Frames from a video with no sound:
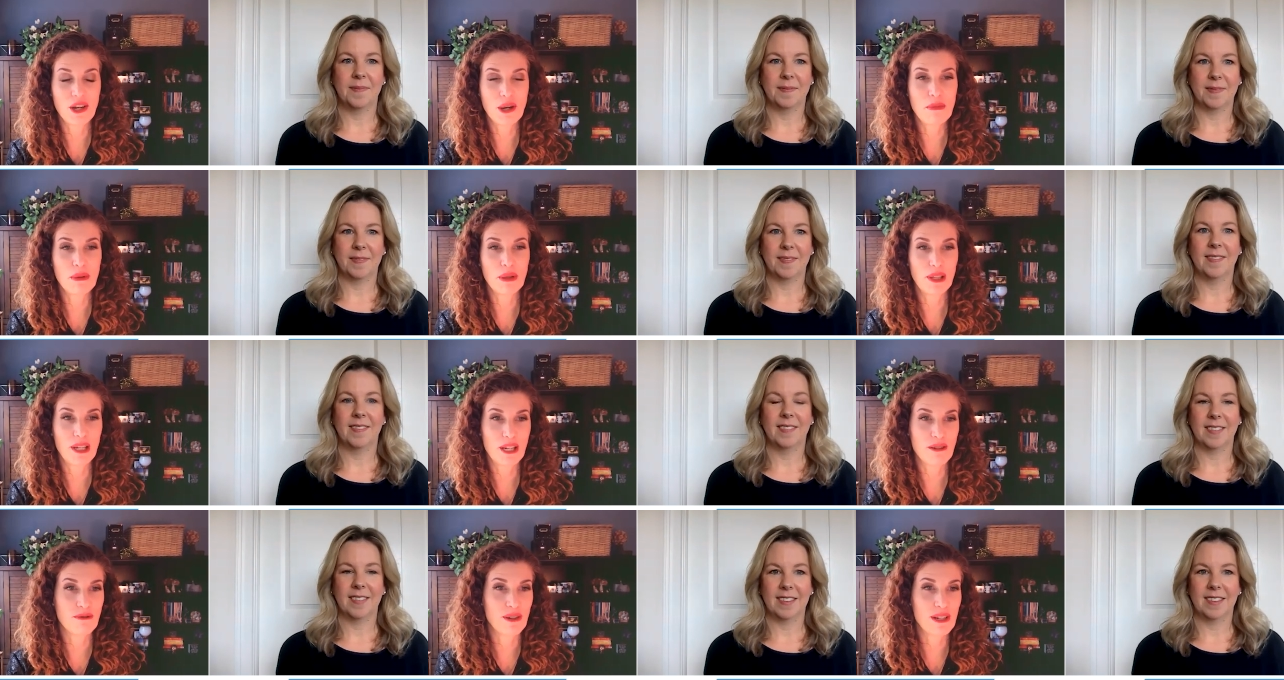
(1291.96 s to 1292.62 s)
Speaker 1: like their
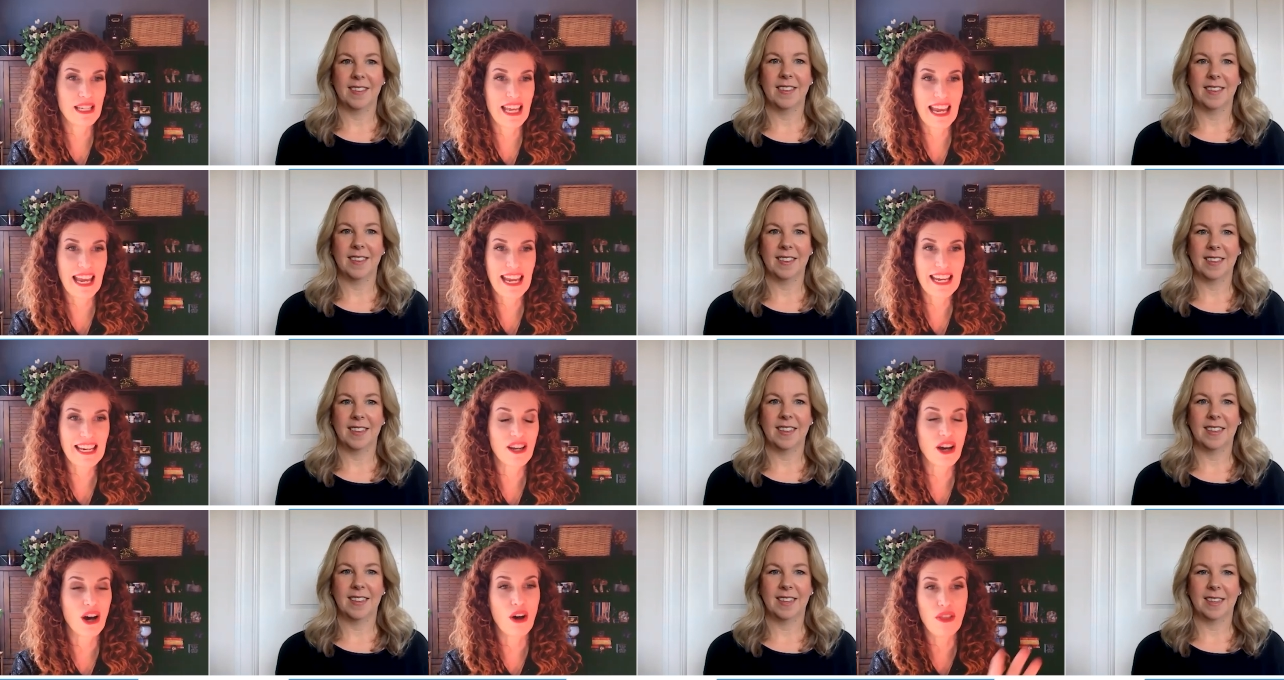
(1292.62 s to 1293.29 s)
ability to
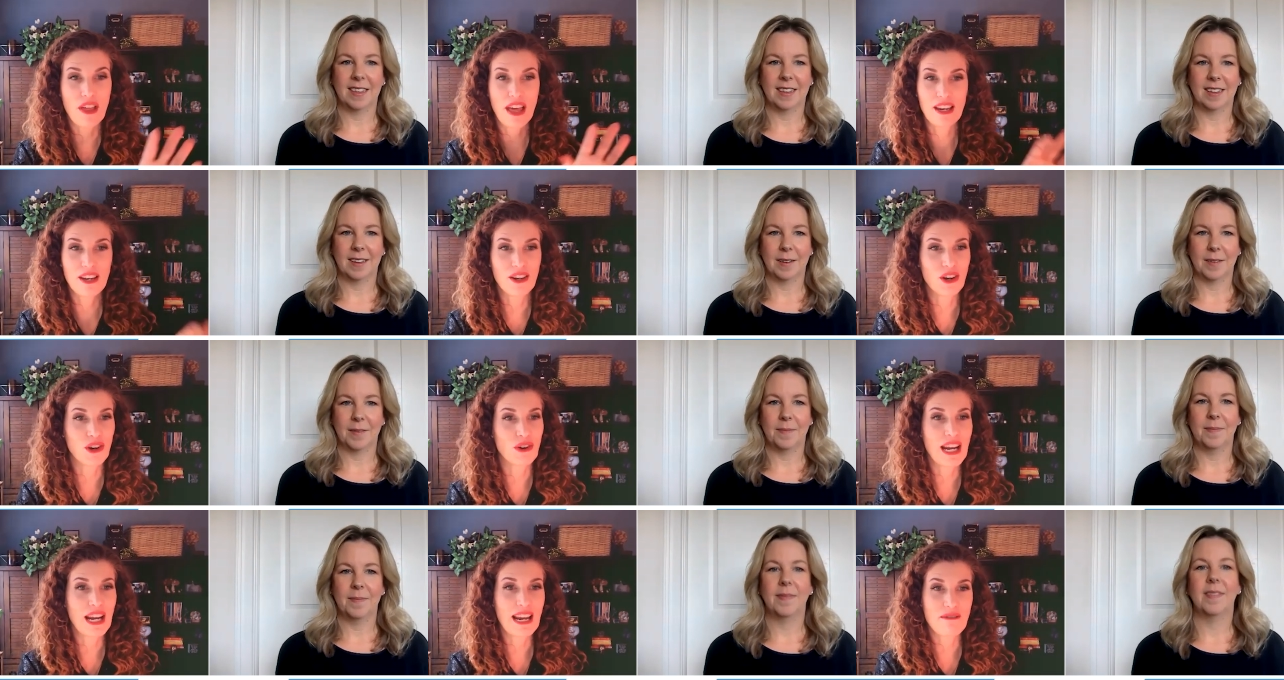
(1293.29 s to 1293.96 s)
retain all that
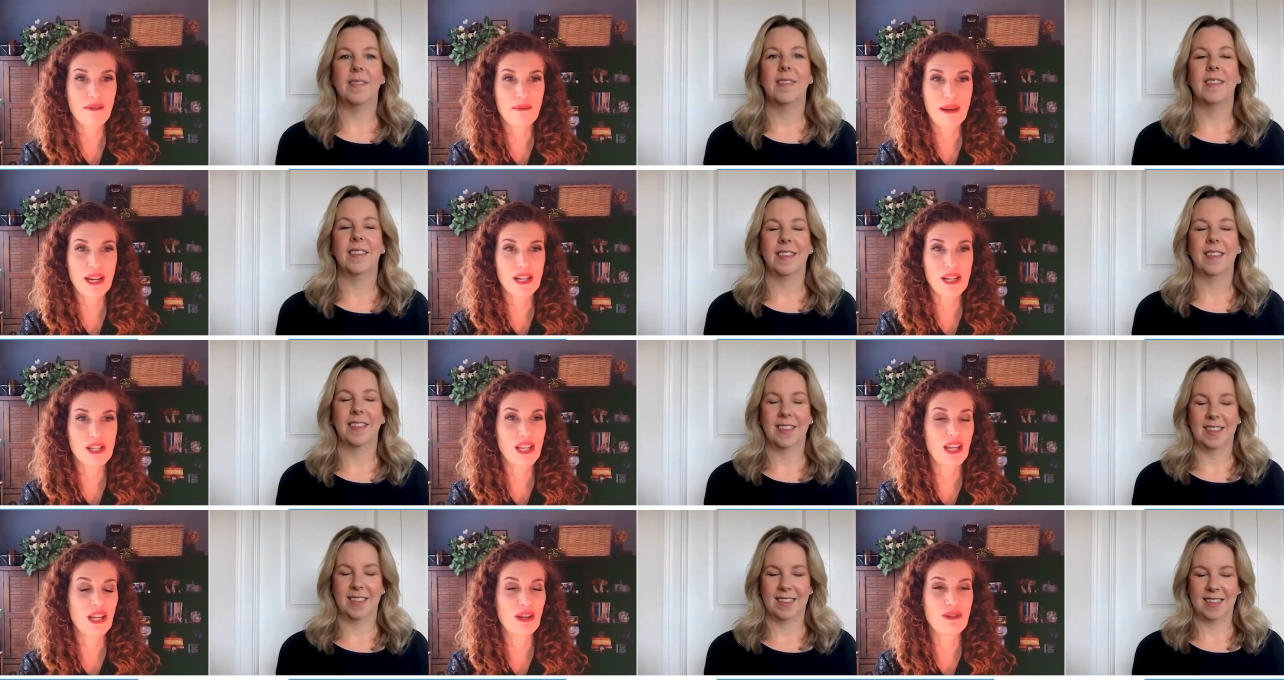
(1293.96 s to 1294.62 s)
great
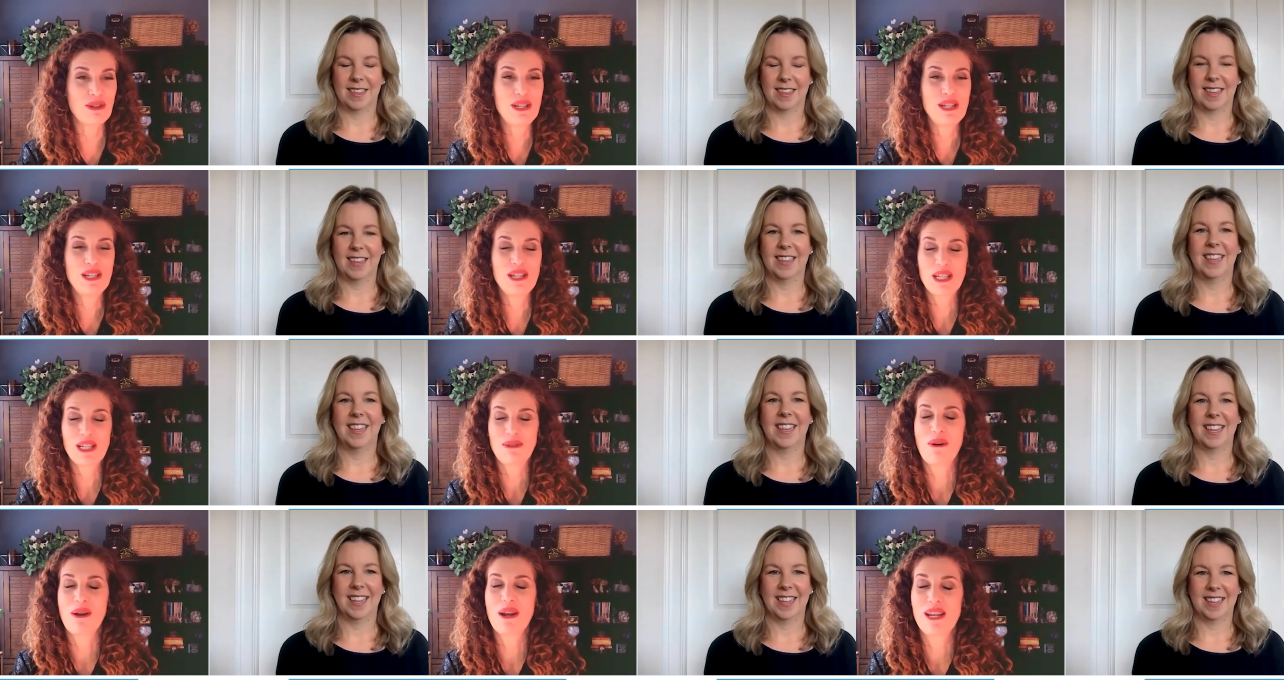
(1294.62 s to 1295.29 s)
information that you
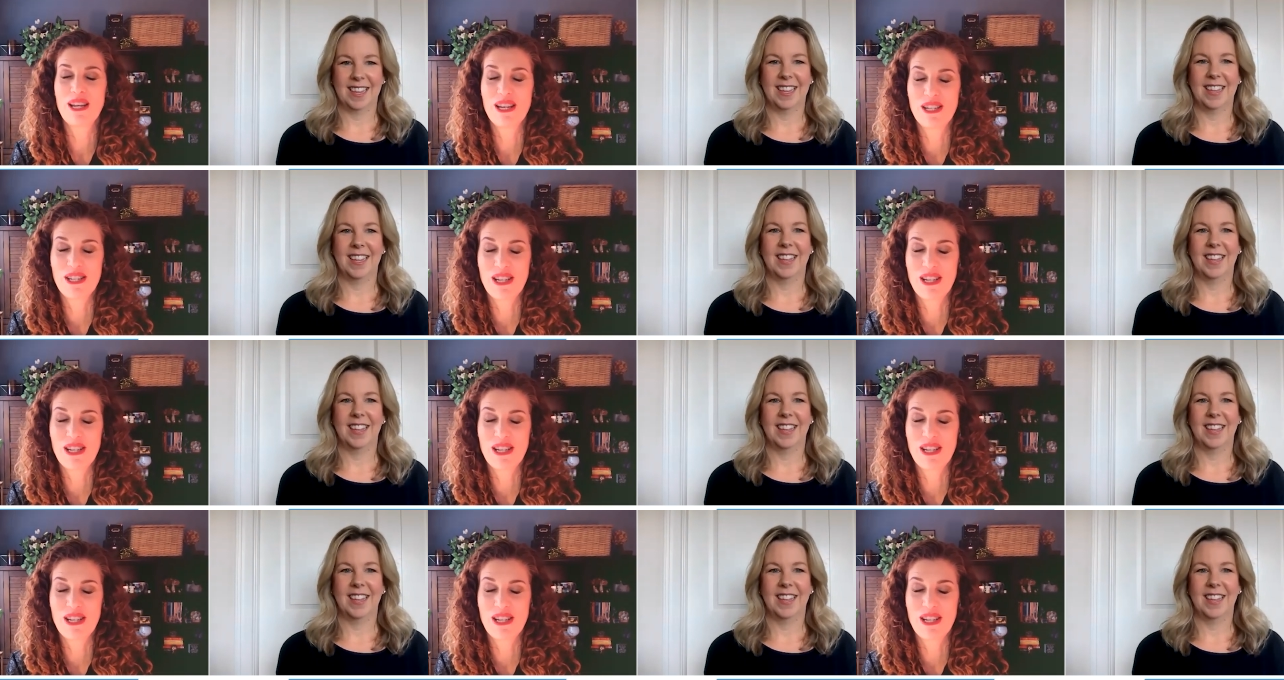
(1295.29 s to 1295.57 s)
just wanted